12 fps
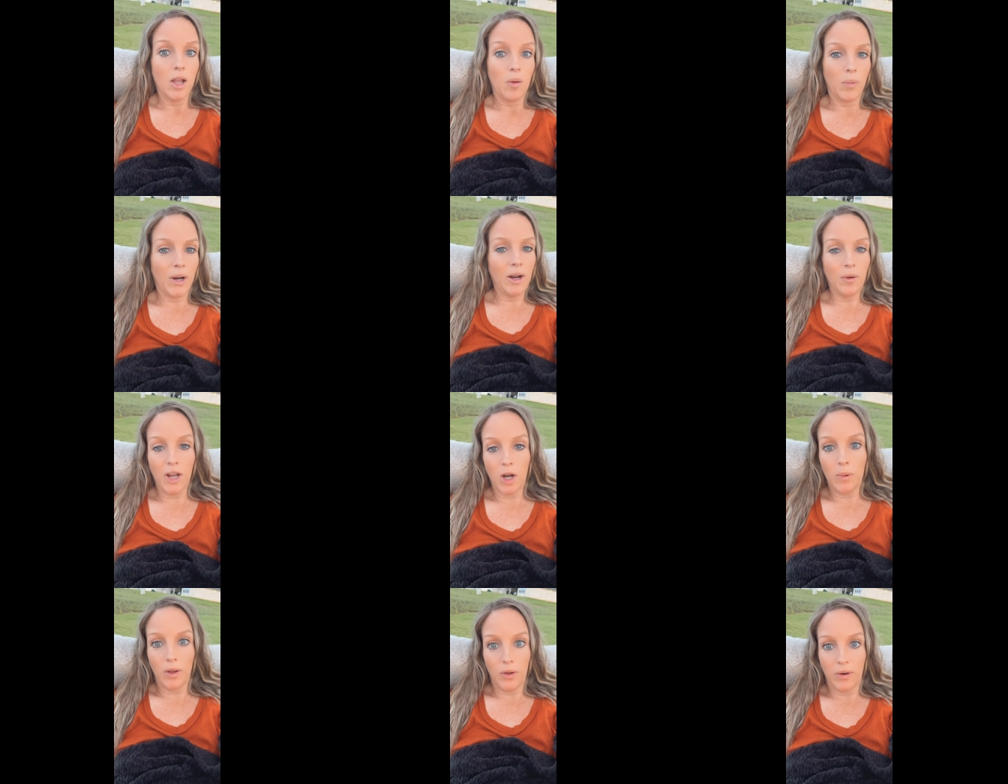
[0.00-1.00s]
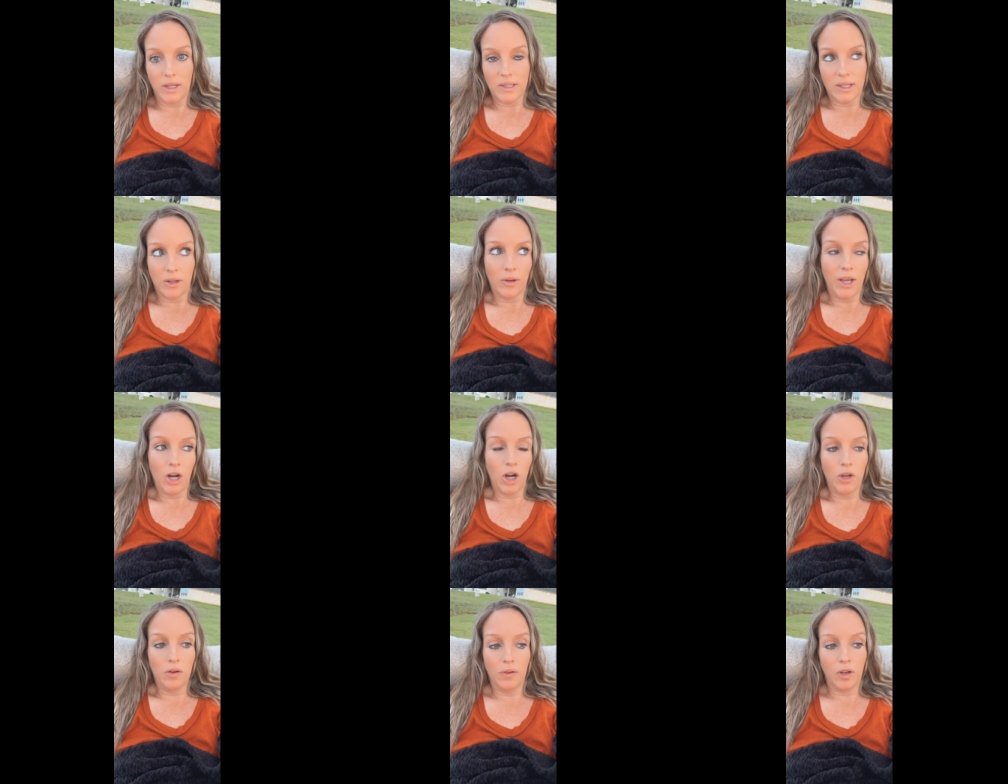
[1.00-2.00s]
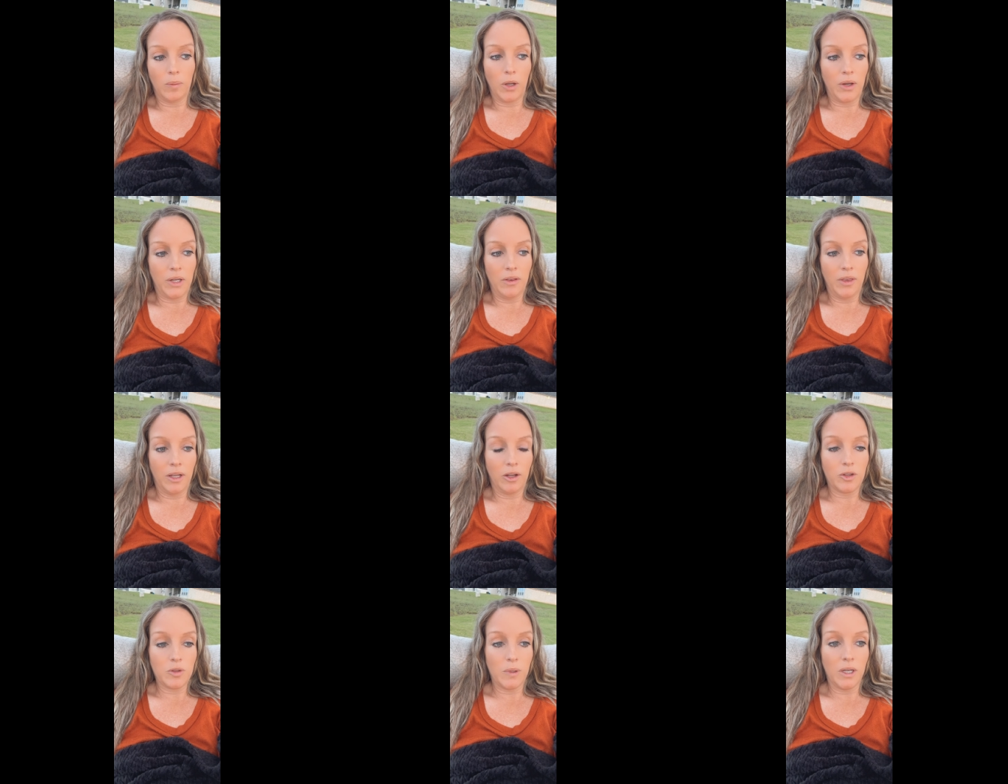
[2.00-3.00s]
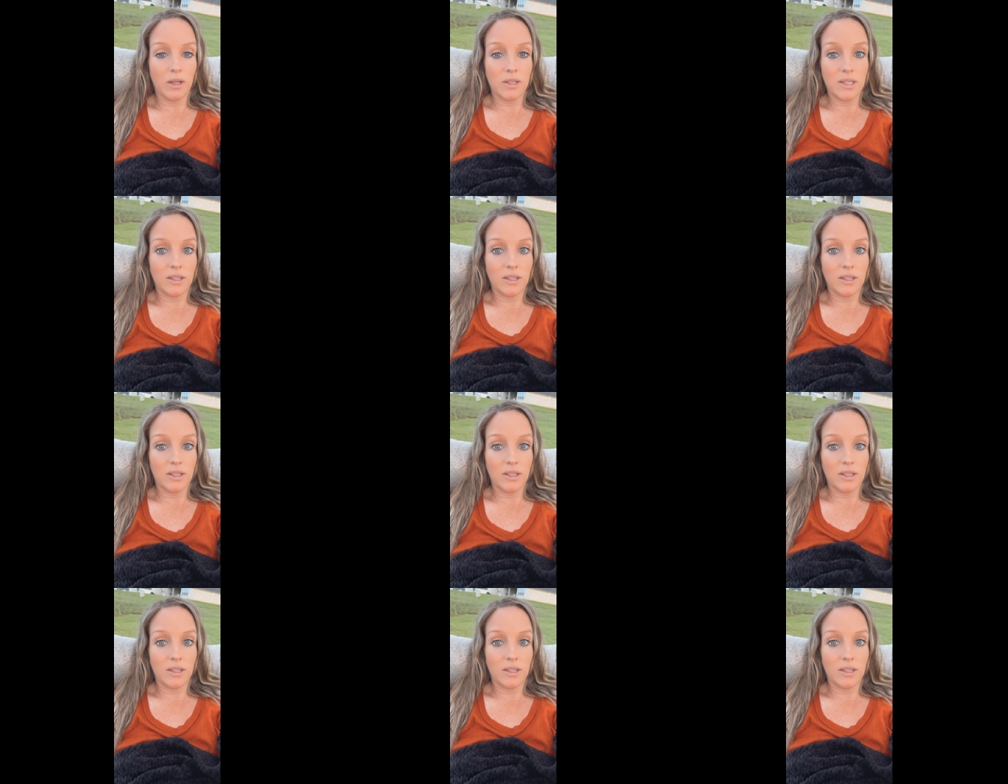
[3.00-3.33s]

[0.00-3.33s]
But I don't care about the rest. I don't care how you feel about anything else because